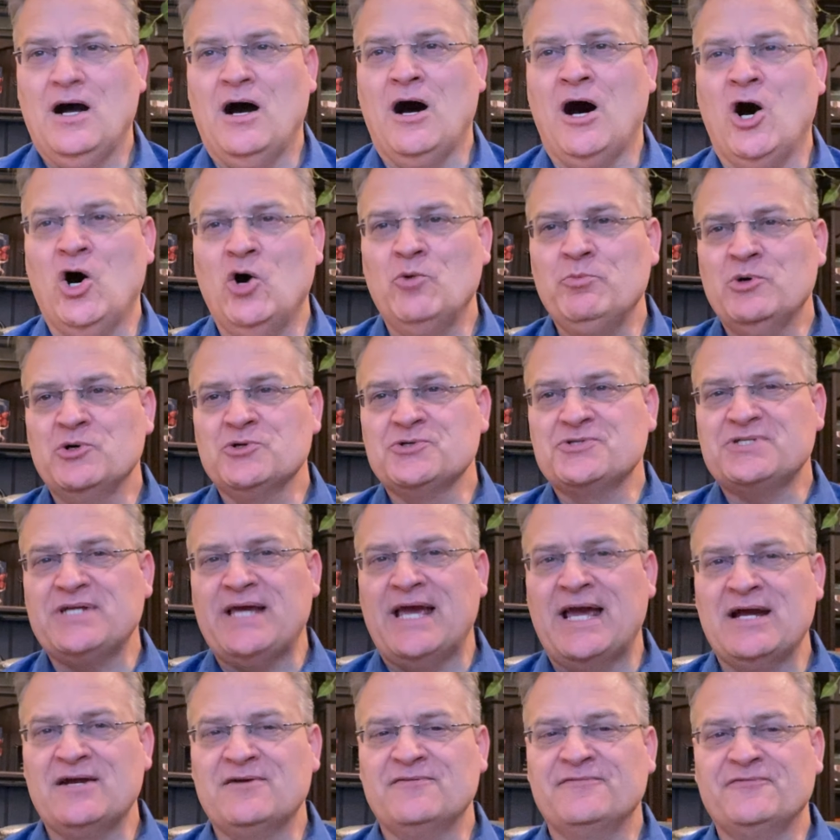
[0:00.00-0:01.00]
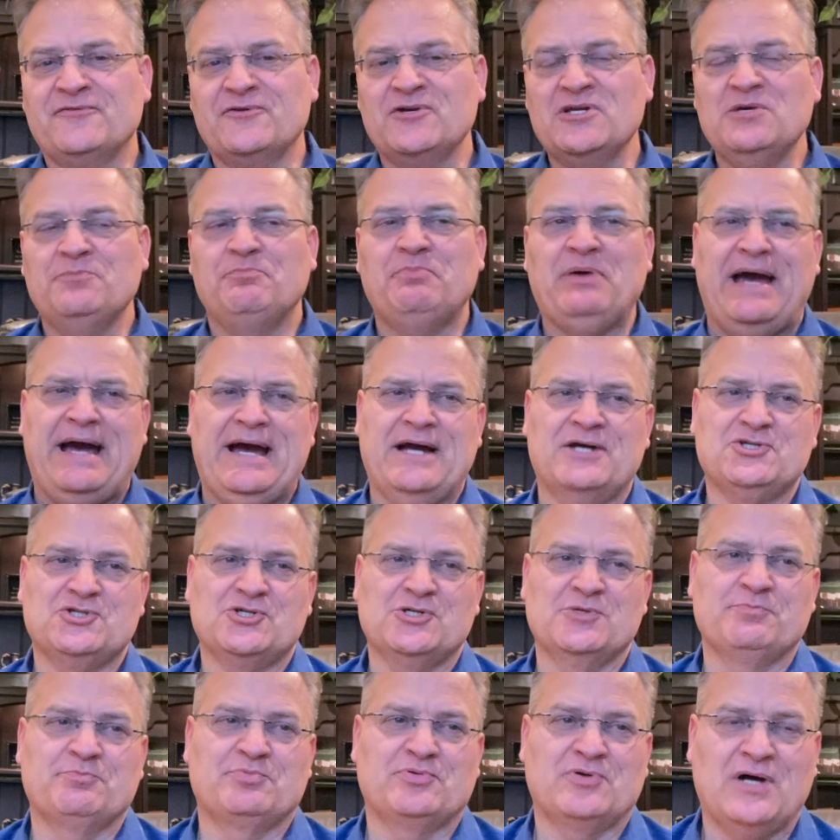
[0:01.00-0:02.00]
Almost every
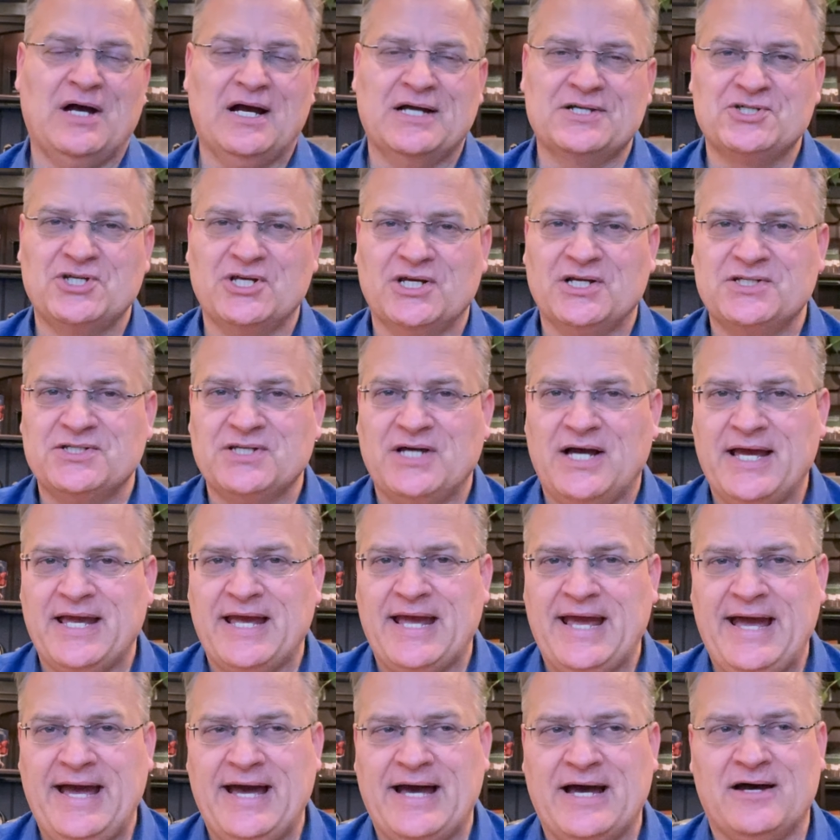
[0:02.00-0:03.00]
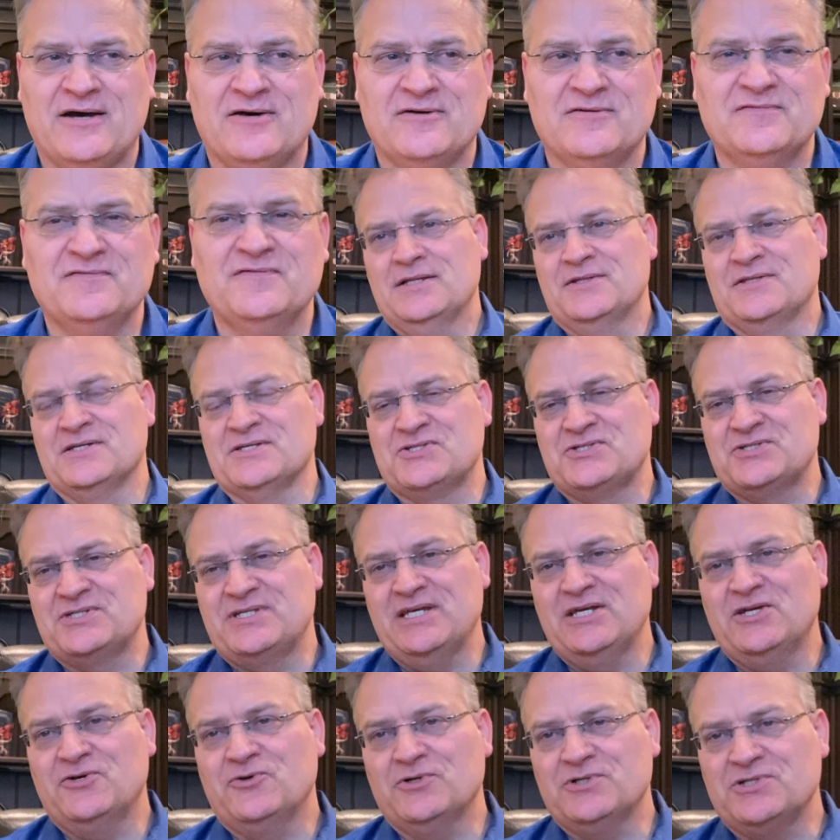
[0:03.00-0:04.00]
passion project I have, the
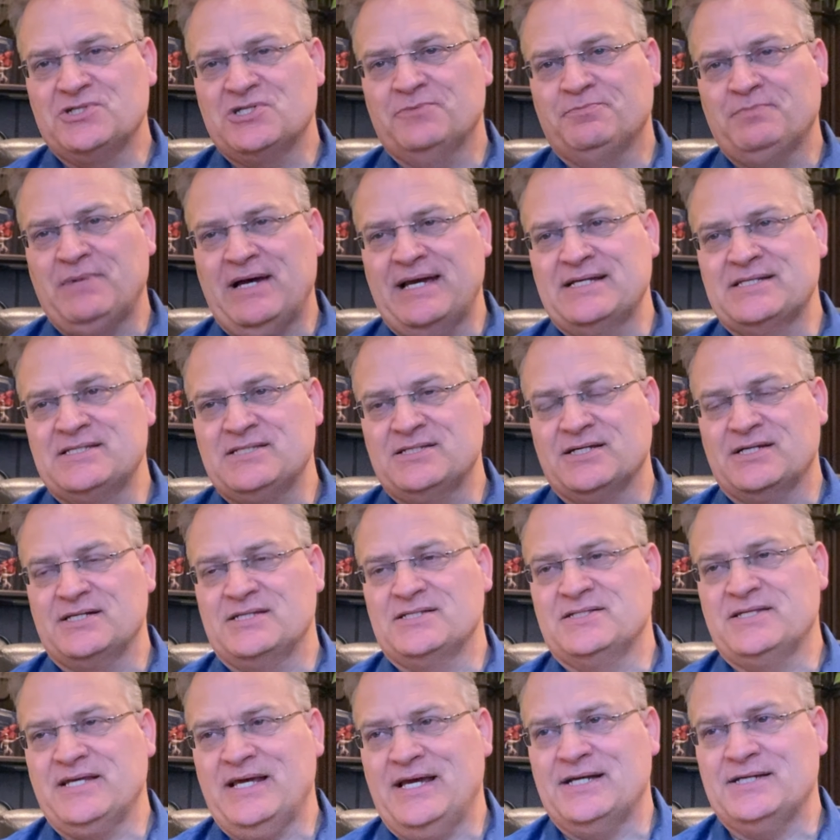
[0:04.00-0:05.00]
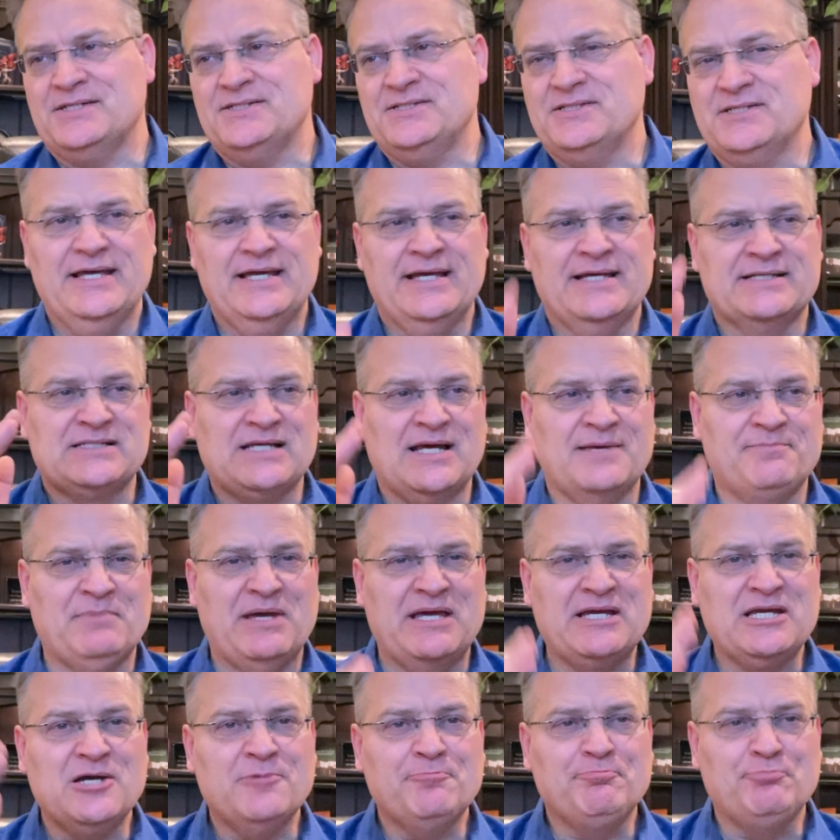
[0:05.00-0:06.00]
secret to my success is I
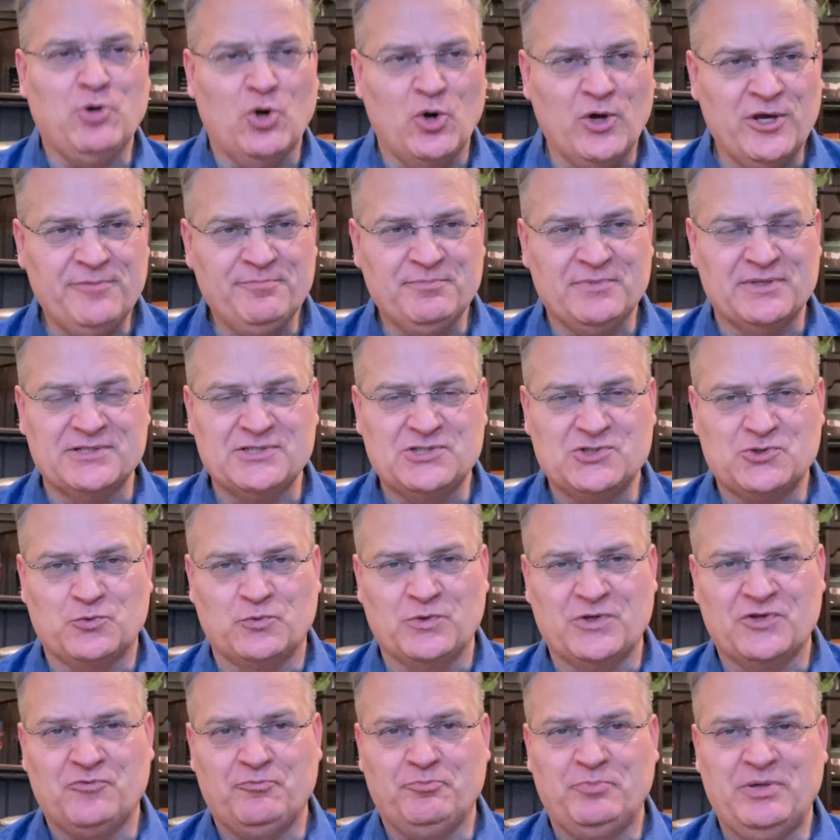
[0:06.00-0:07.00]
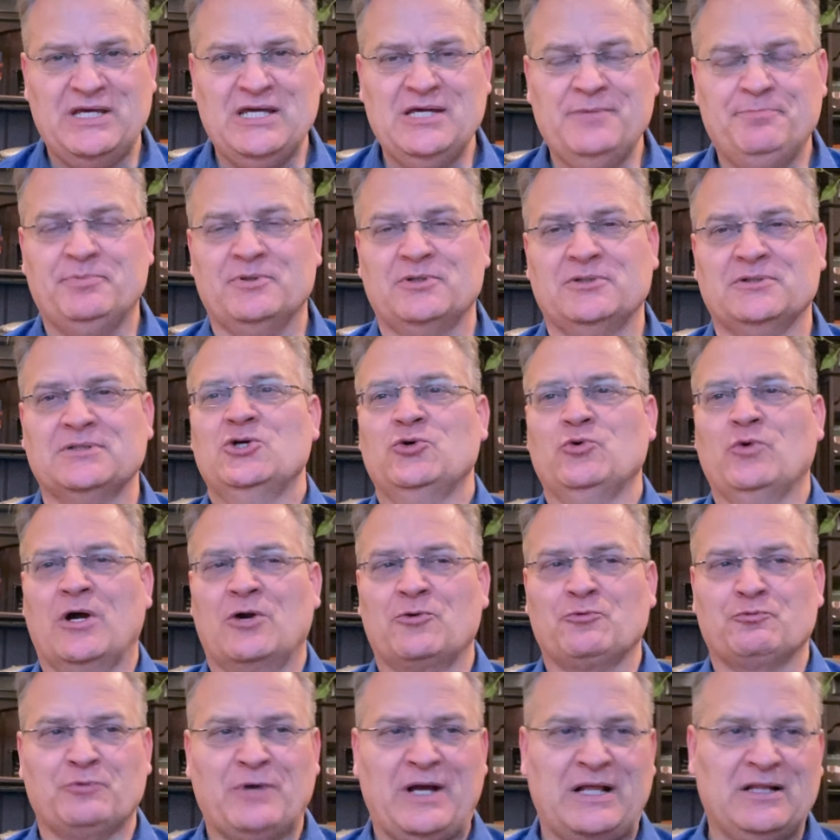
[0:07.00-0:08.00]
make appointments with people who
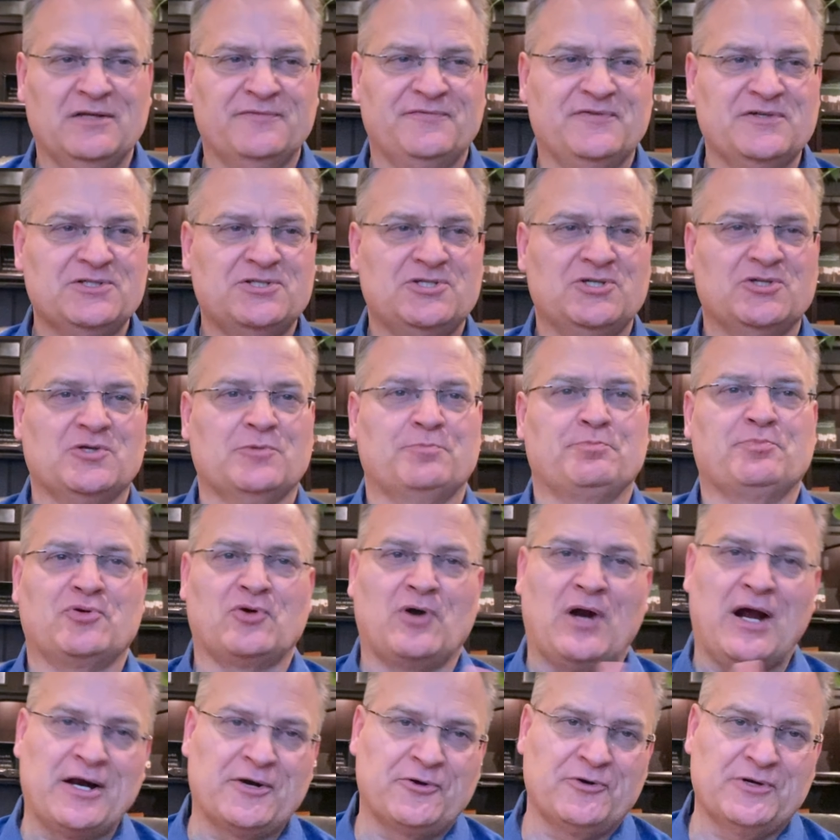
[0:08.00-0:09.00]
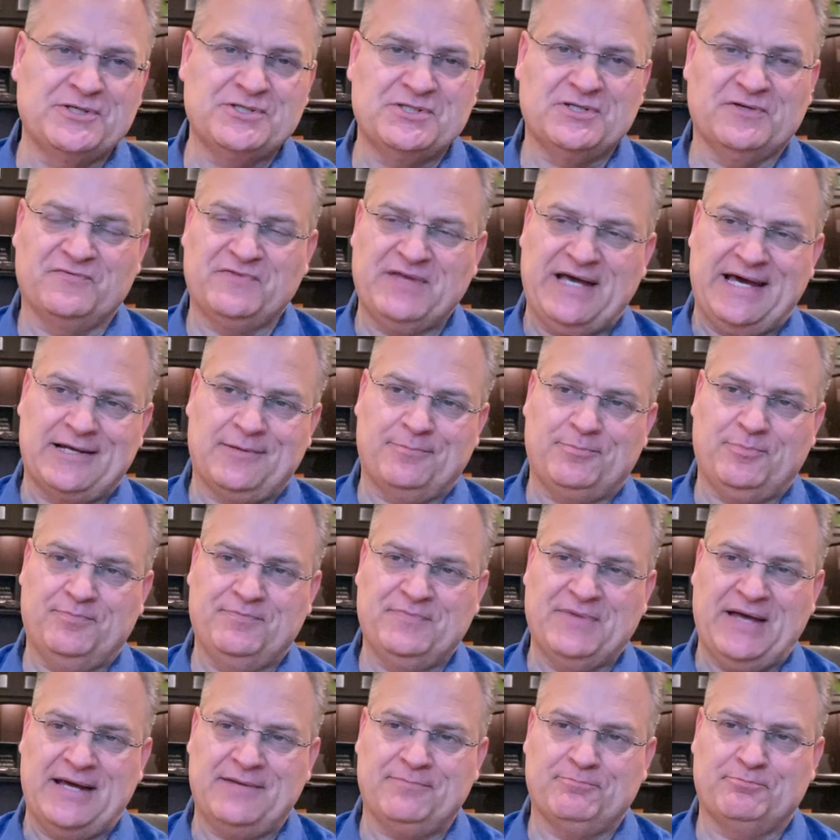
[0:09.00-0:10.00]
are relevant to the progress of
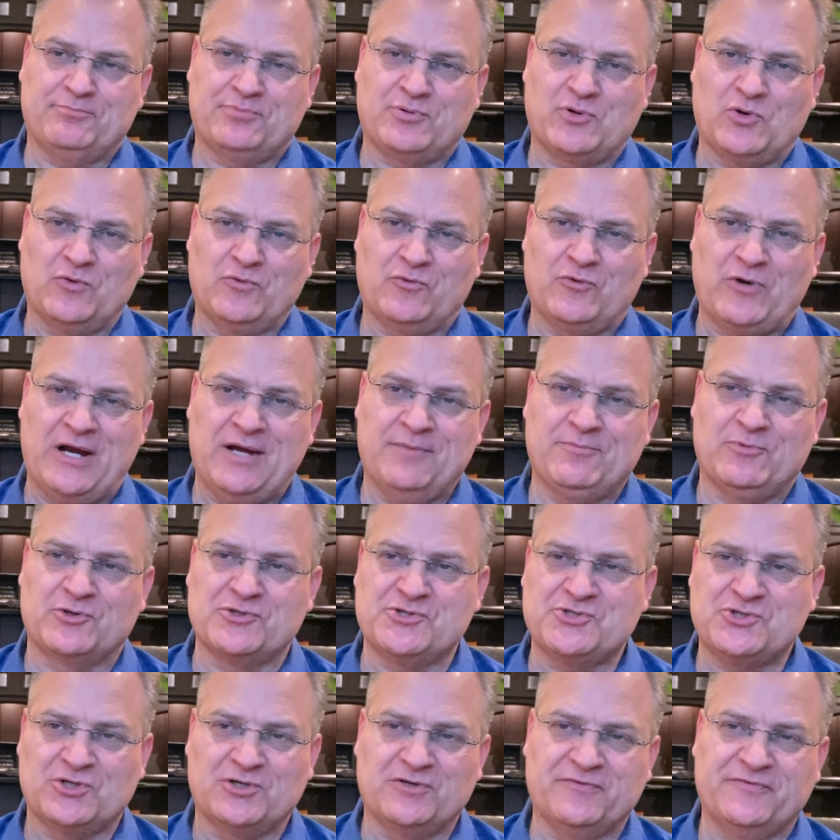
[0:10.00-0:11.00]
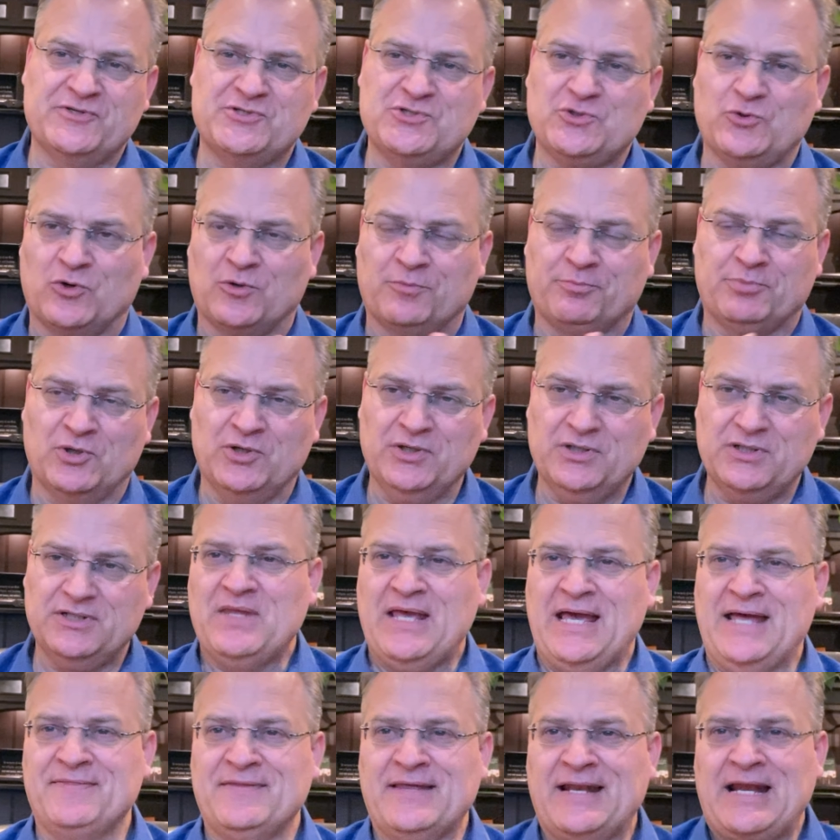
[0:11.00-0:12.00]
that program or service or book,
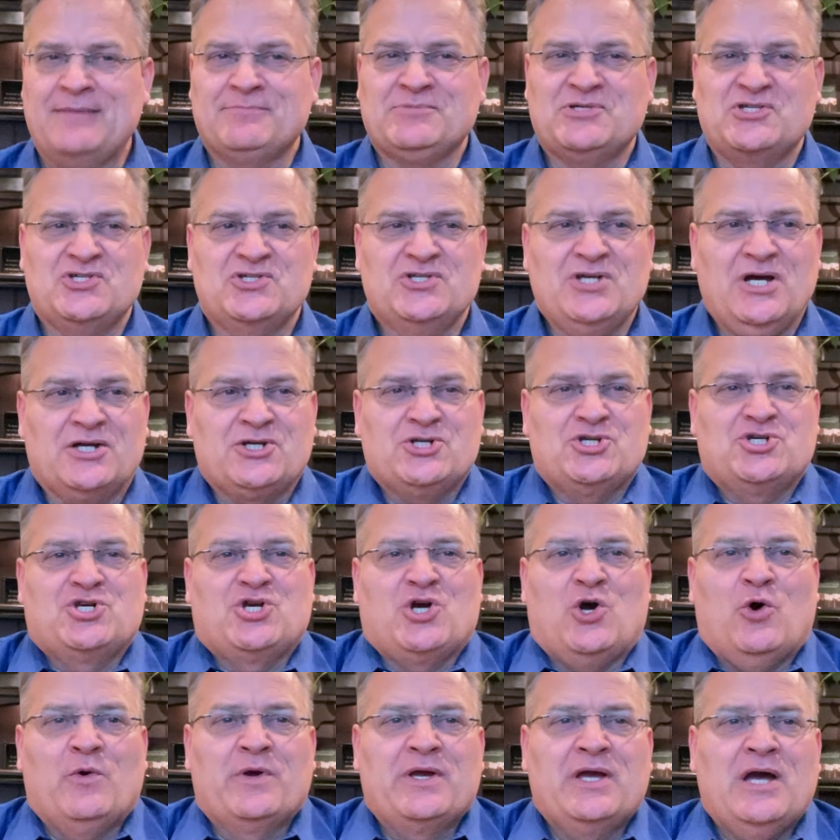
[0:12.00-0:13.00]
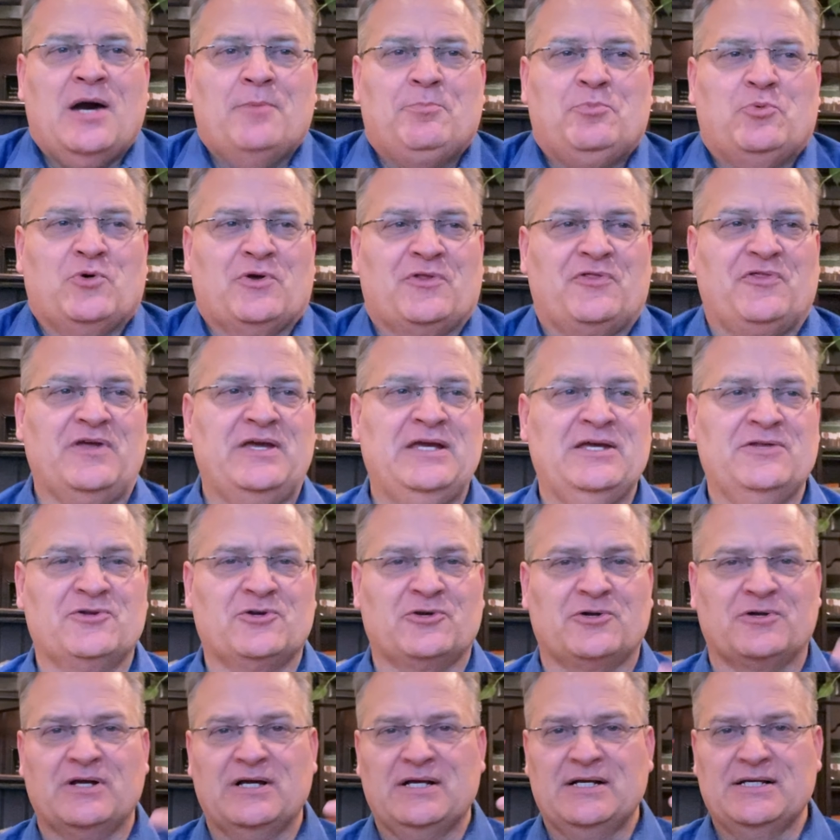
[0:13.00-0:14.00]
and then I'm stuck showing up with
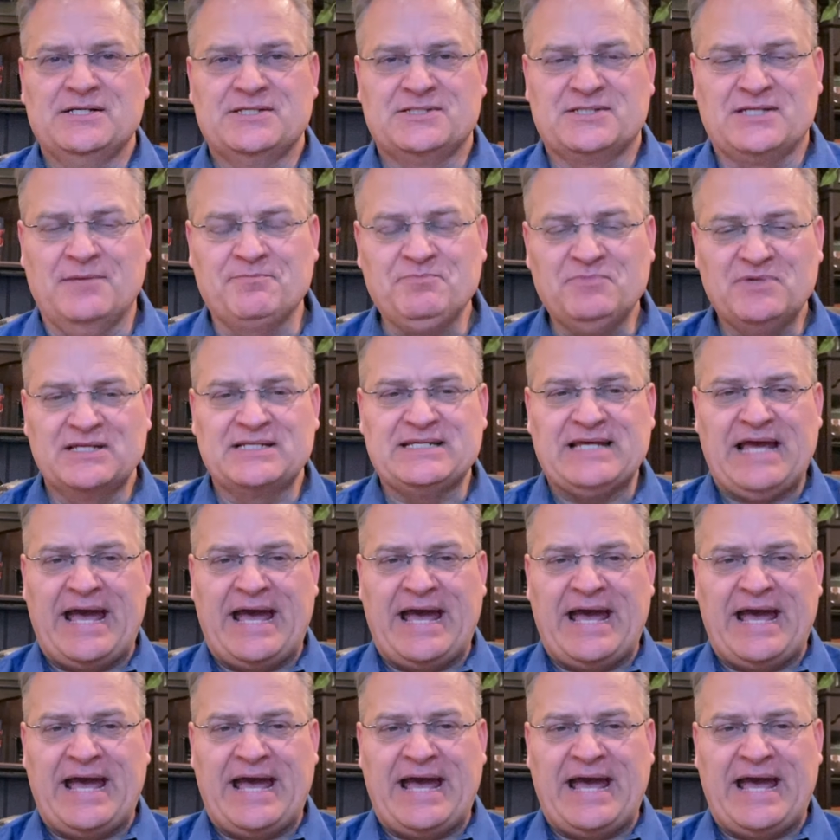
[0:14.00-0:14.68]
either something to